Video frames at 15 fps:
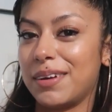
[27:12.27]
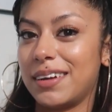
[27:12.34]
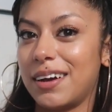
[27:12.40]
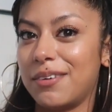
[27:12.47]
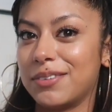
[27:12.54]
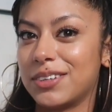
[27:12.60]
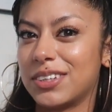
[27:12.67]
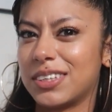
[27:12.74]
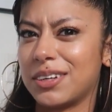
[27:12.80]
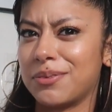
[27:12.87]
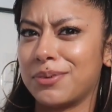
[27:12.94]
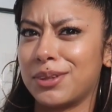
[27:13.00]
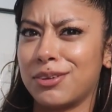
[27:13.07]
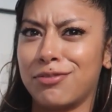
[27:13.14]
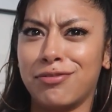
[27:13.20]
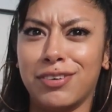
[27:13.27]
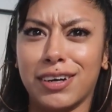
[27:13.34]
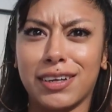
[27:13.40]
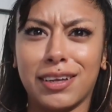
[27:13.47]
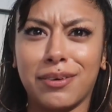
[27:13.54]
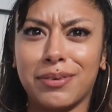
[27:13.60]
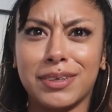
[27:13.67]
my dad was just like, what the
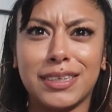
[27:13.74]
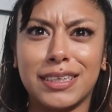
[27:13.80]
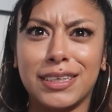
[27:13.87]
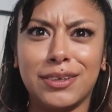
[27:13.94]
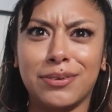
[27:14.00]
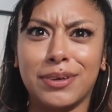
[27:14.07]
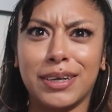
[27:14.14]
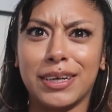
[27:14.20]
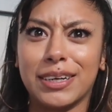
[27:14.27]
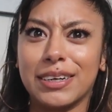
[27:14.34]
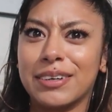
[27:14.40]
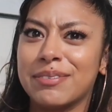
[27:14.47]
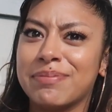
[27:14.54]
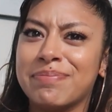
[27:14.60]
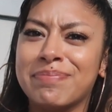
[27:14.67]
fuck, like what is he doing here?